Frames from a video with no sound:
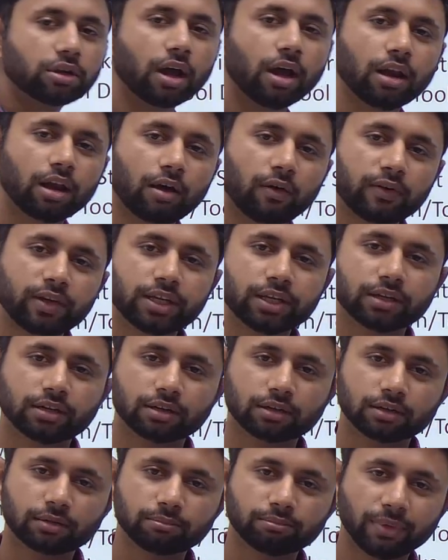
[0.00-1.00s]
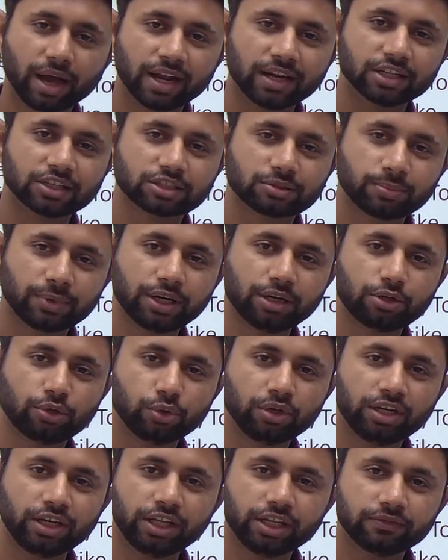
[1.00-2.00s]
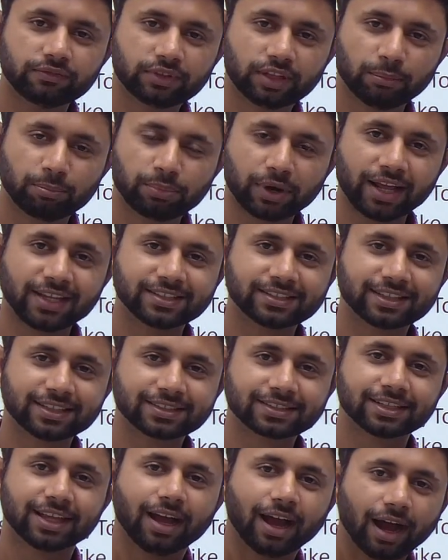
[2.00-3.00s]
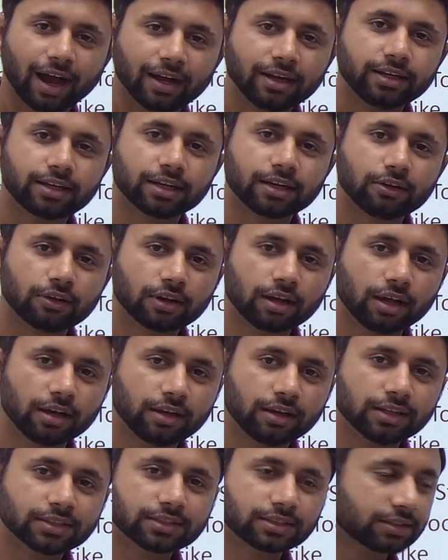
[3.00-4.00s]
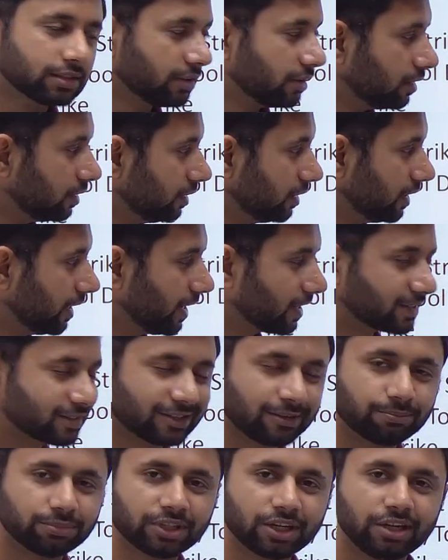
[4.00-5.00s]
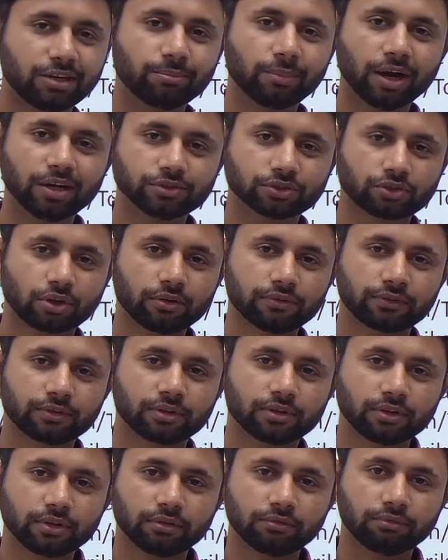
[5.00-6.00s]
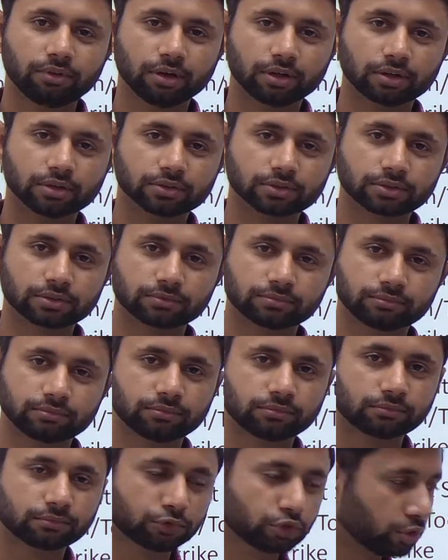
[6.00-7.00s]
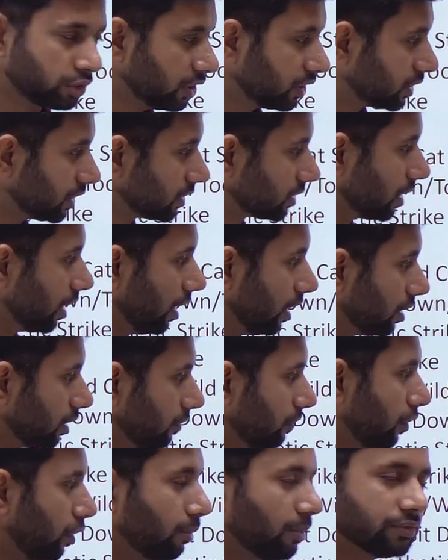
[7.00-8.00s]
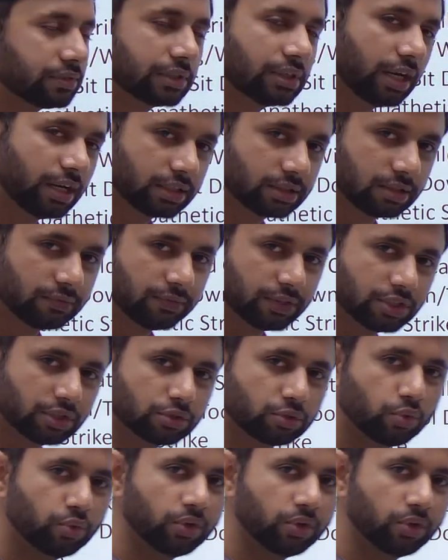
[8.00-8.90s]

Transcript: allowing management to leave the prices until or unless they accept the demands of workers. So this is another form of strikes which is known